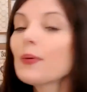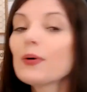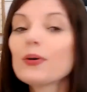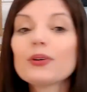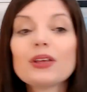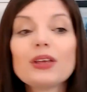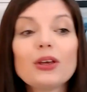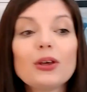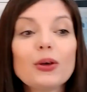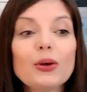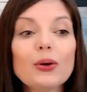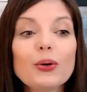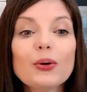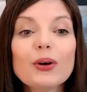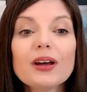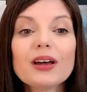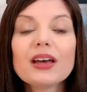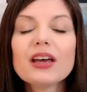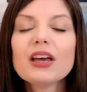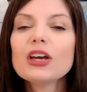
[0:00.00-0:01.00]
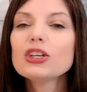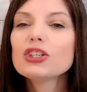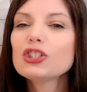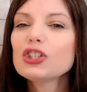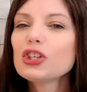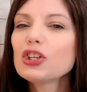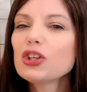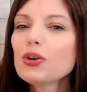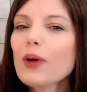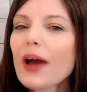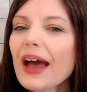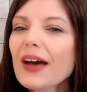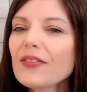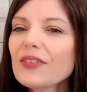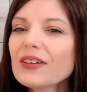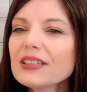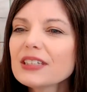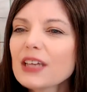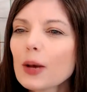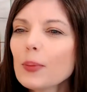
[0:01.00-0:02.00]
W. Do you
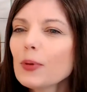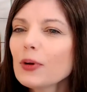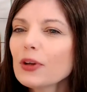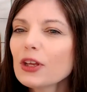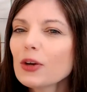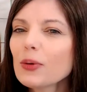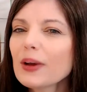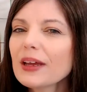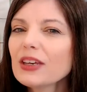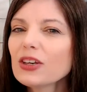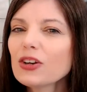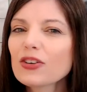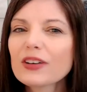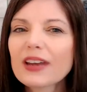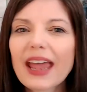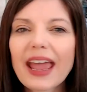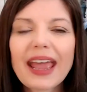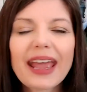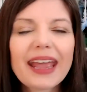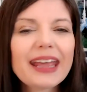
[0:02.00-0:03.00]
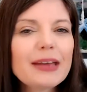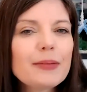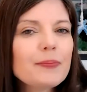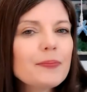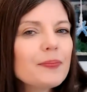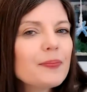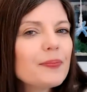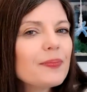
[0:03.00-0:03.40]
have a W in your name?